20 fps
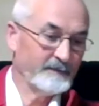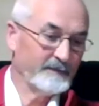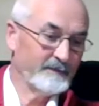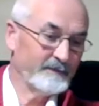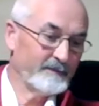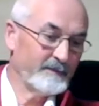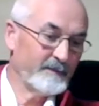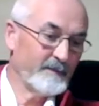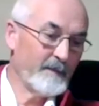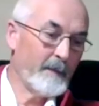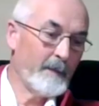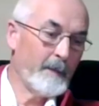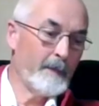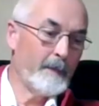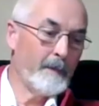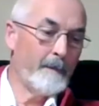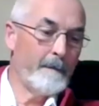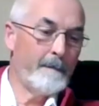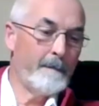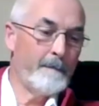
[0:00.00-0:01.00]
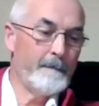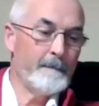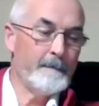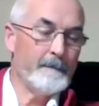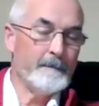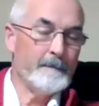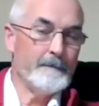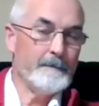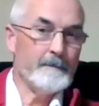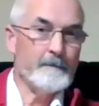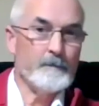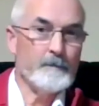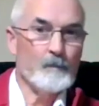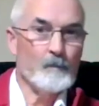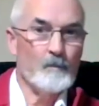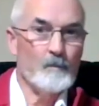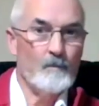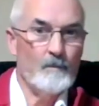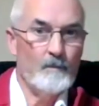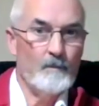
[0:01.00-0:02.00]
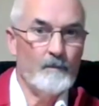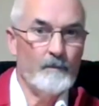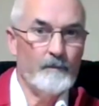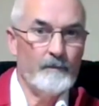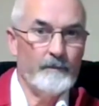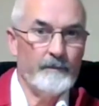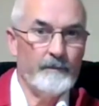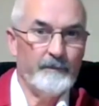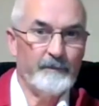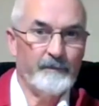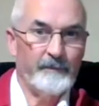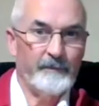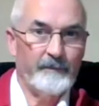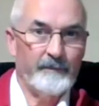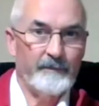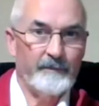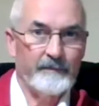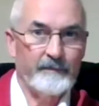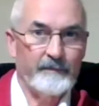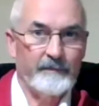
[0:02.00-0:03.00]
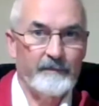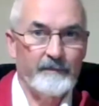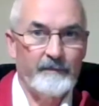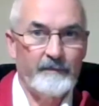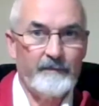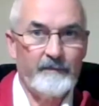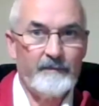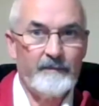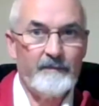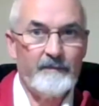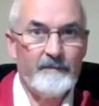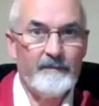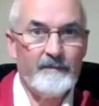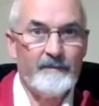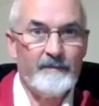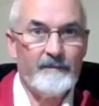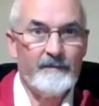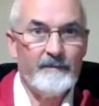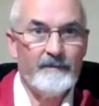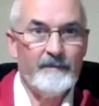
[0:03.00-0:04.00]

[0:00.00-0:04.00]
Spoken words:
Nobody speaks.